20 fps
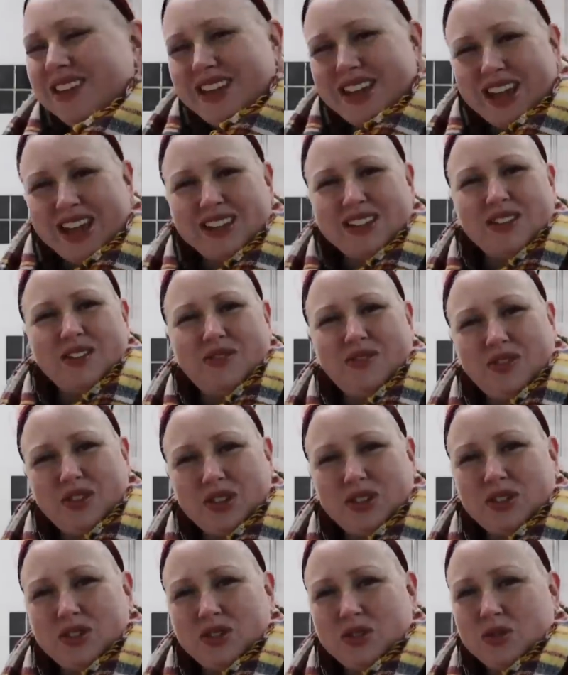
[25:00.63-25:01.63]
that has a
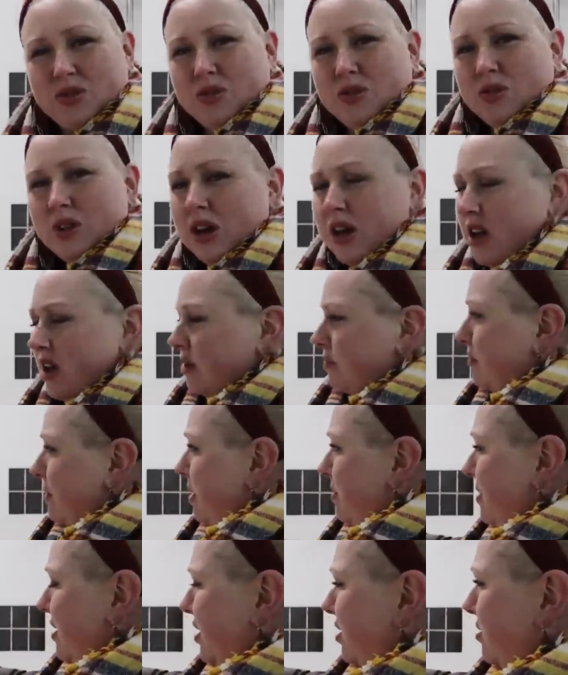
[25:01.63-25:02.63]
footstool,
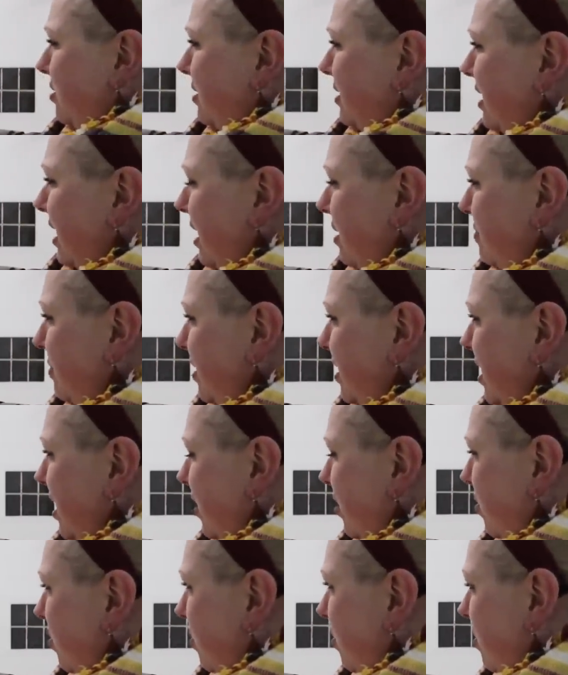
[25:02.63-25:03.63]
maybe a little lamp in
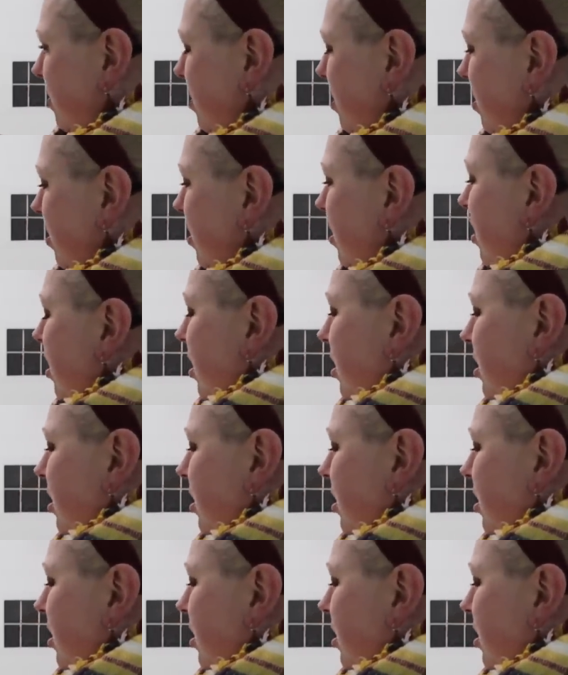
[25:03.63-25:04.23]
that corner,